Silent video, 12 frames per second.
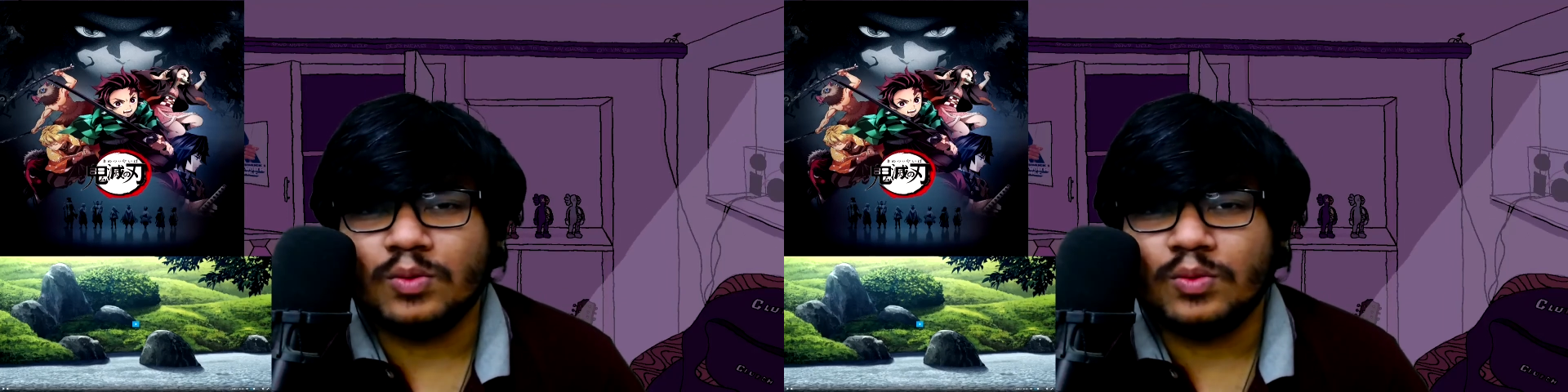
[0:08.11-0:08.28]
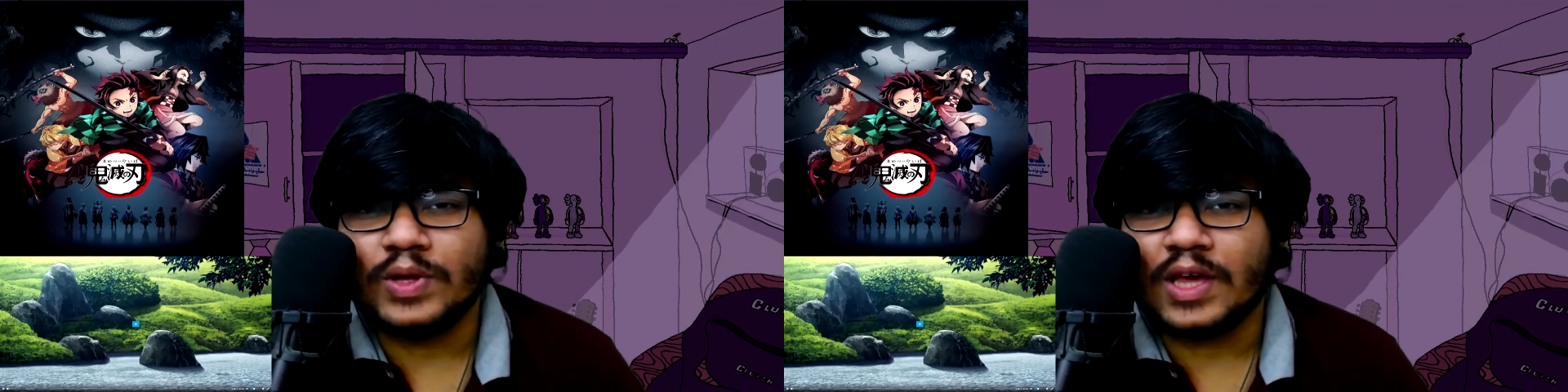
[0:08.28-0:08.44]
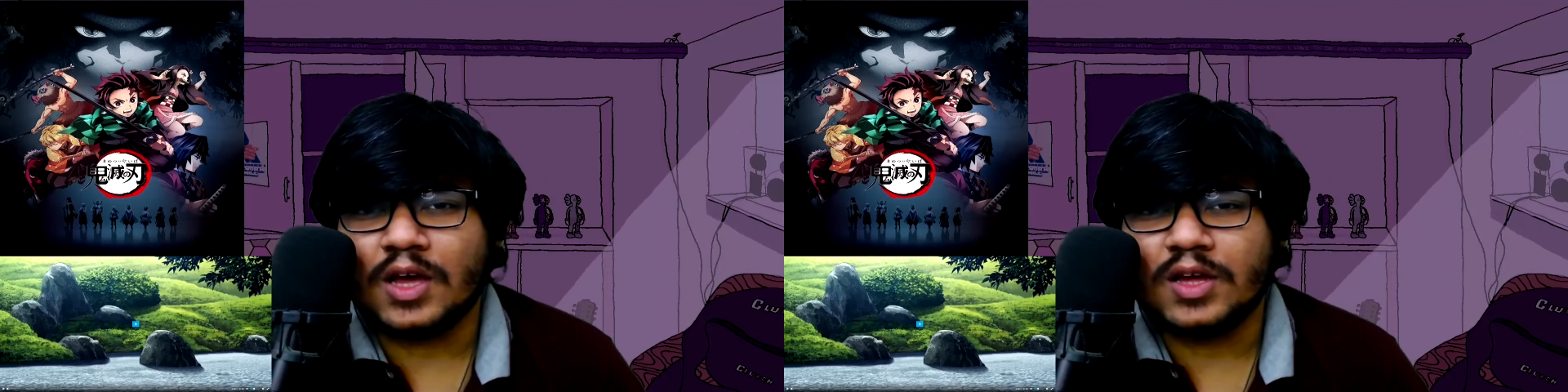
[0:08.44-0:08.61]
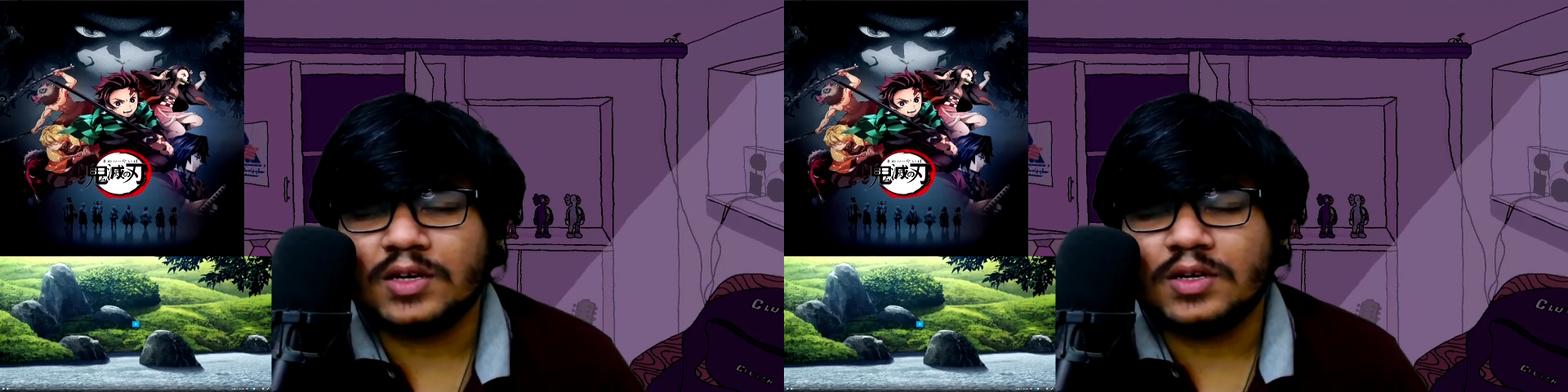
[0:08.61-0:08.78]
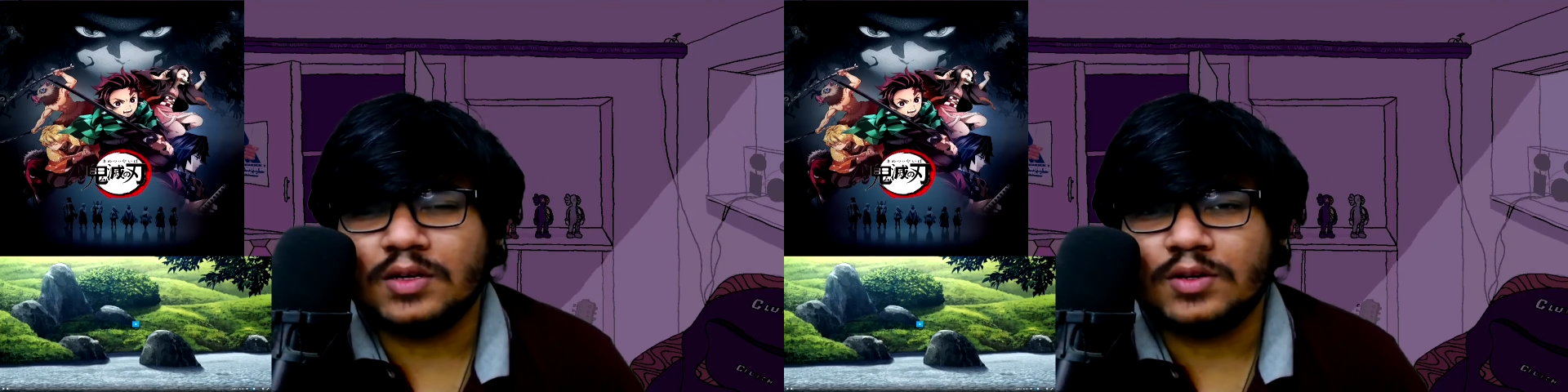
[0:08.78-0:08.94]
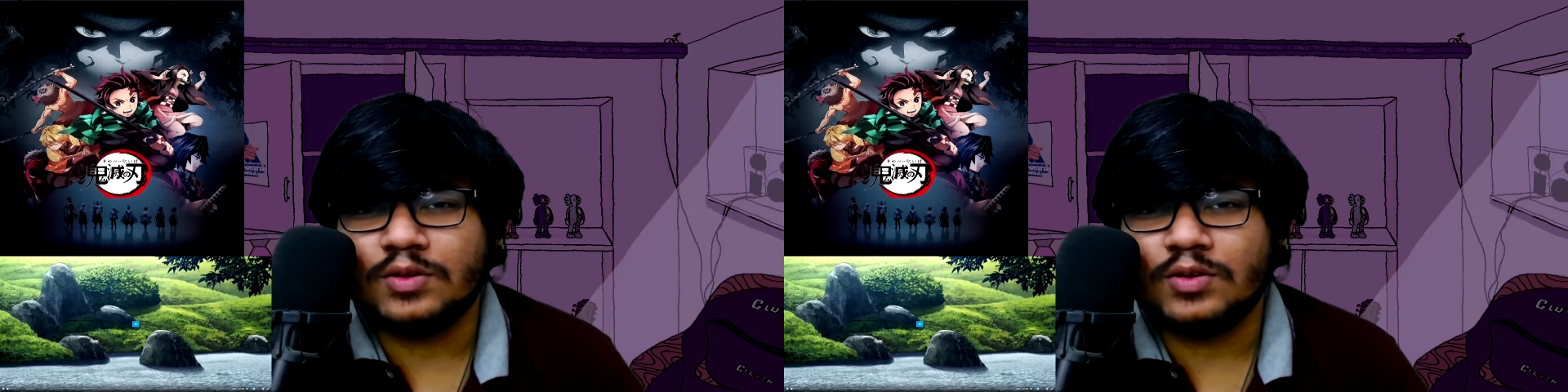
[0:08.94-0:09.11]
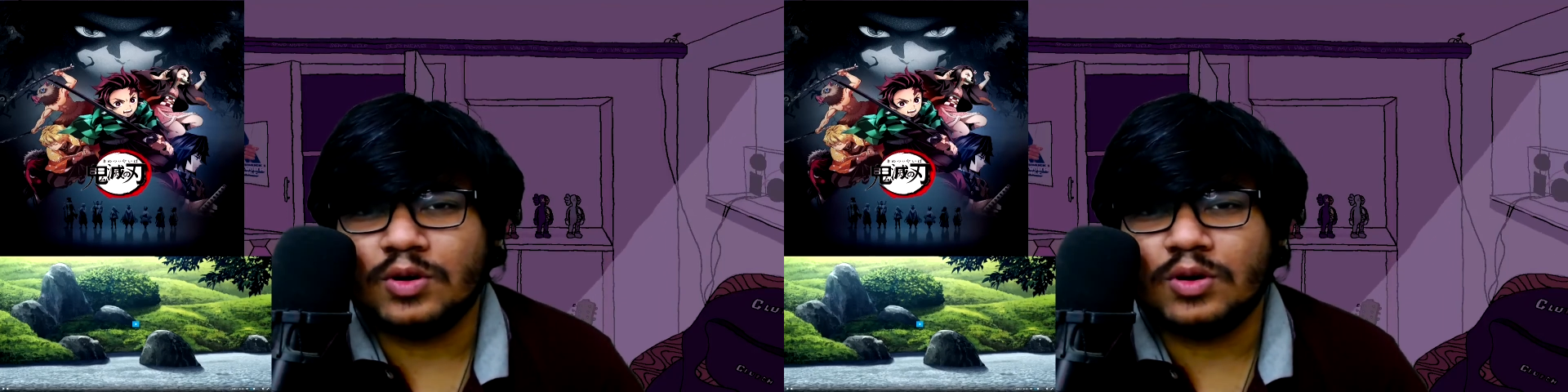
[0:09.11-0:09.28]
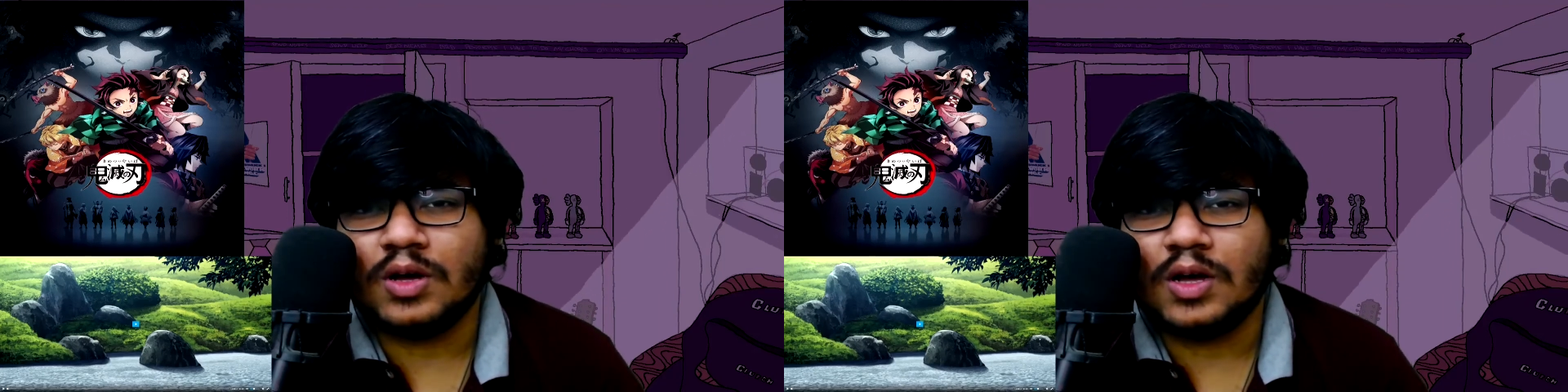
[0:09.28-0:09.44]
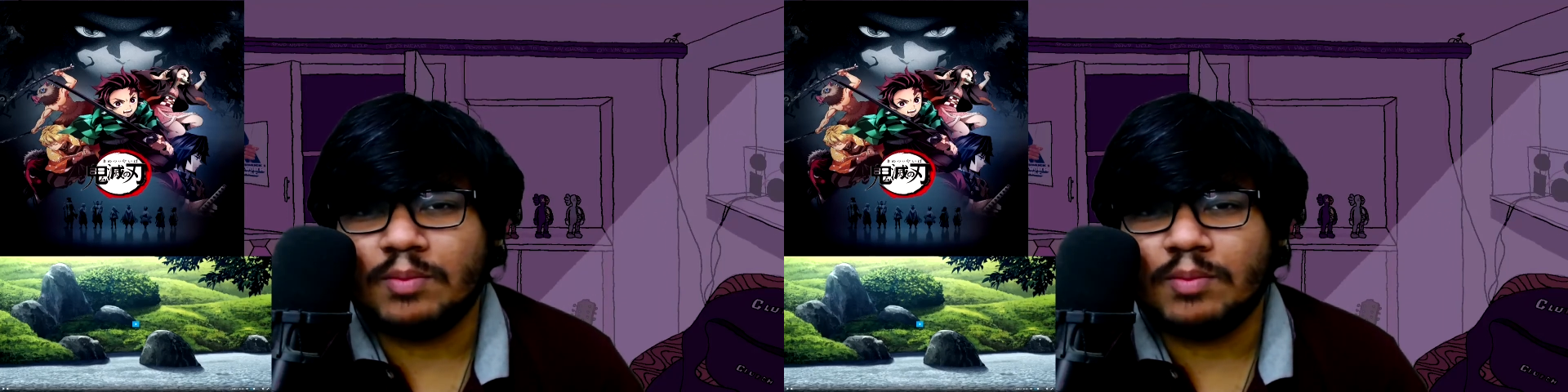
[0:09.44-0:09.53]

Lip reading: We got to know